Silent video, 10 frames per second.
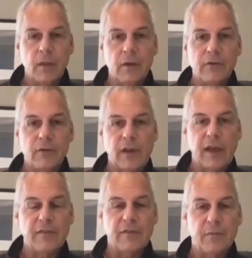she goes, I
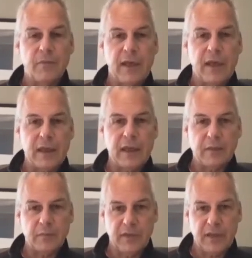have plan A
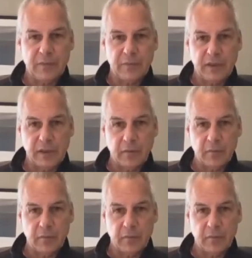and plan B.